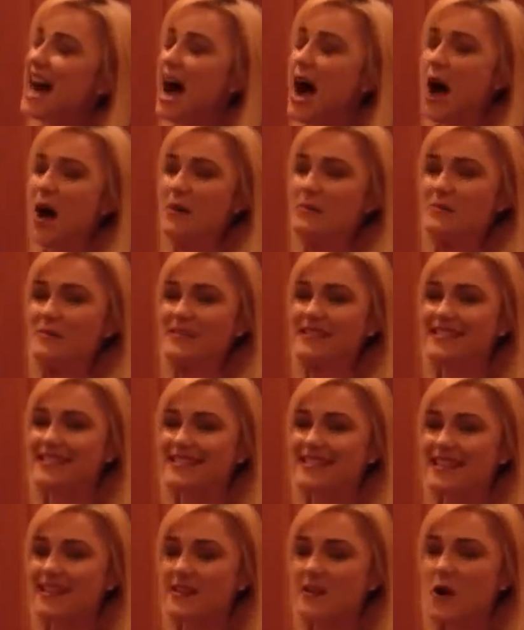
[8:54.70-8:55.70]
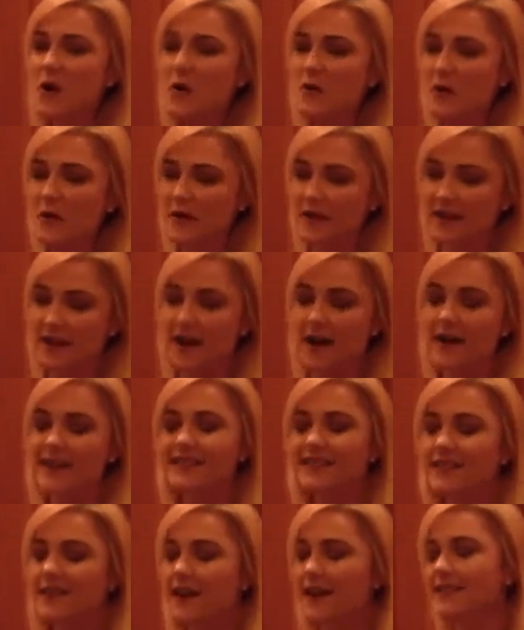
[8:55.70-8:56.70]
No.
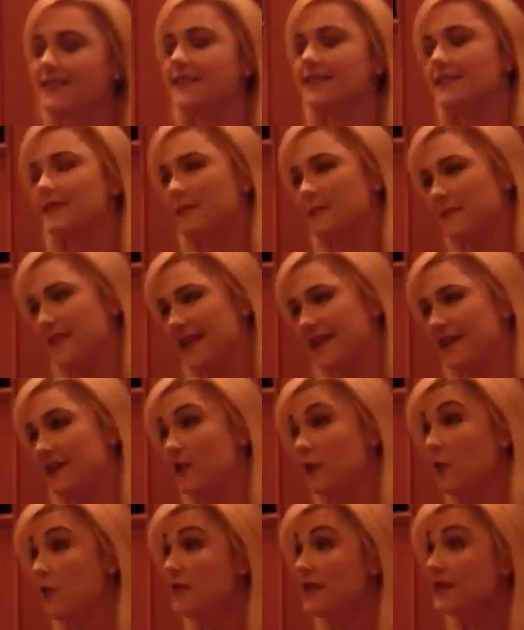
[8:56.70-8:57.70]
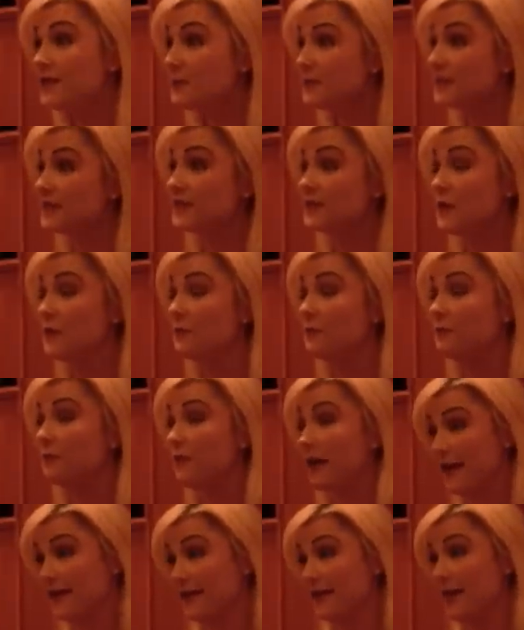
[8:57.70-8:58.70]
It's a constant debate, and that's what's so
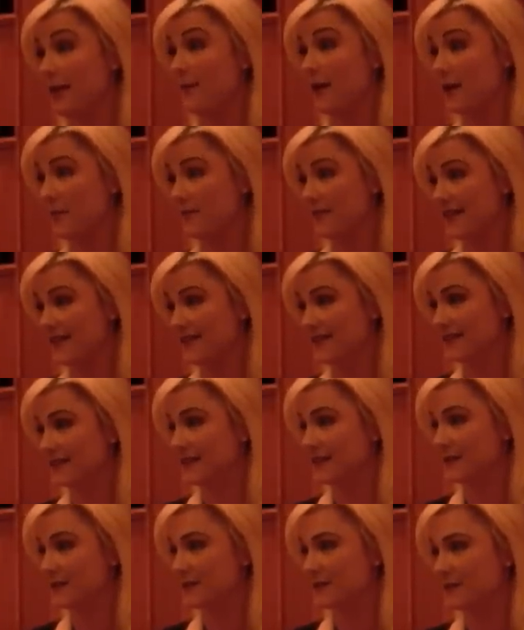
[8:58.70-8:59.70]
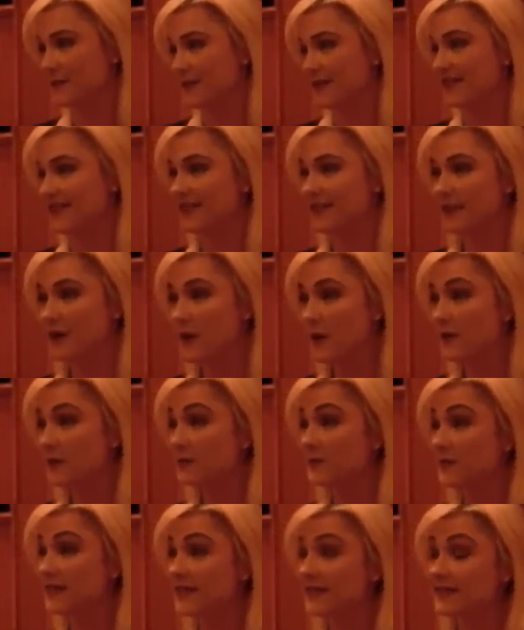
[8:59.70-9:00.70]
fun about being in this industry,
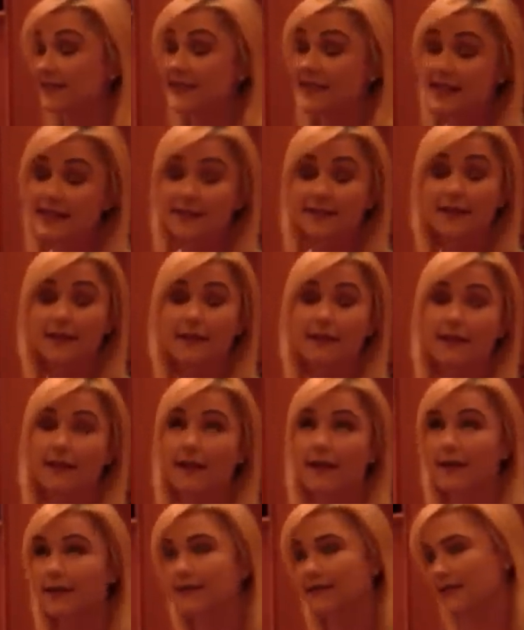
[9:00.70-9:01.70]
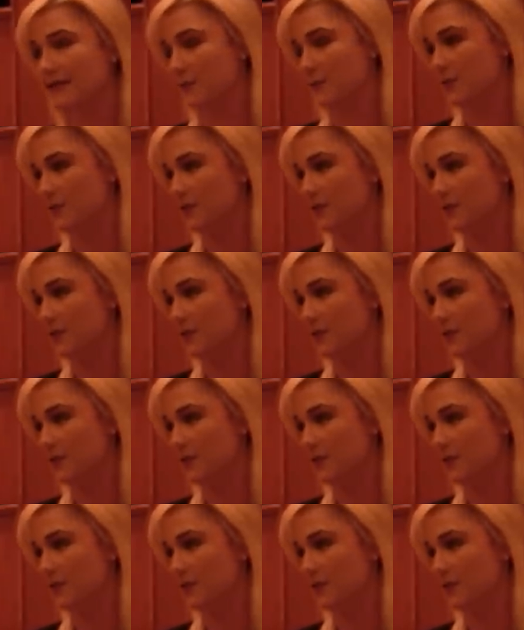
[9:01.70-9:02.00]
is because it is a constant